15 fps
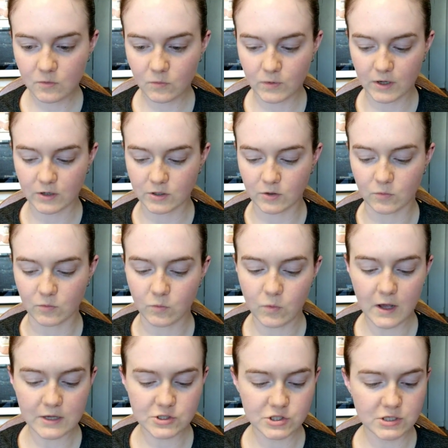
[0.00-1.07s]
where you're
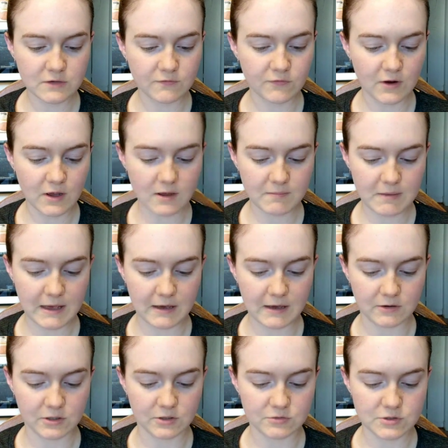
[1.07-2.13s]
watching from, how
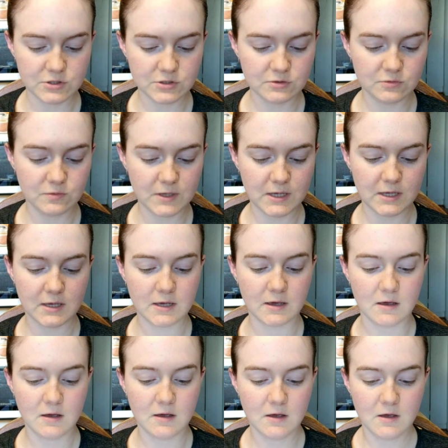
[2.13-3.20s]
you're
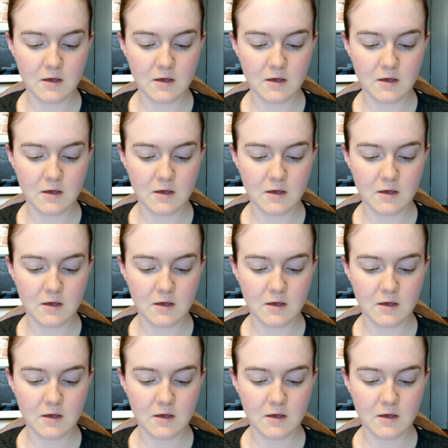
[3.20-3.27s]
doing,